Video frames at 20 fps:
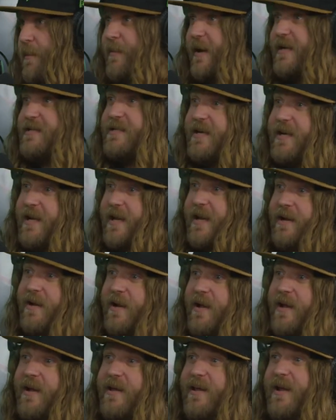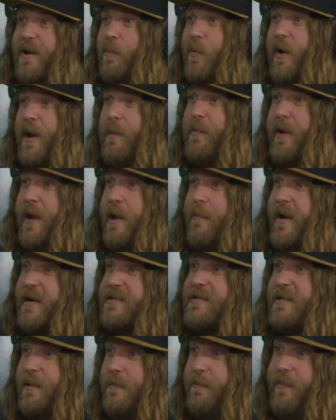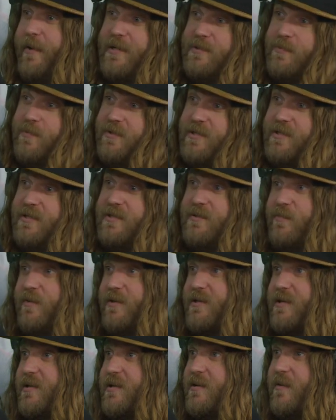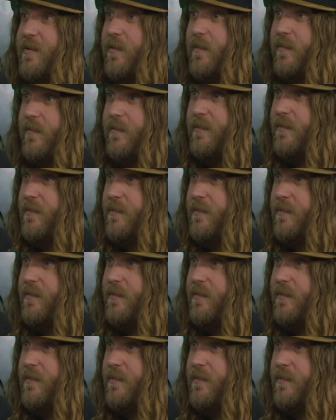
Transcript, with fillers: a Mexican kid win BMX Olympics, which Dude. is which is cool.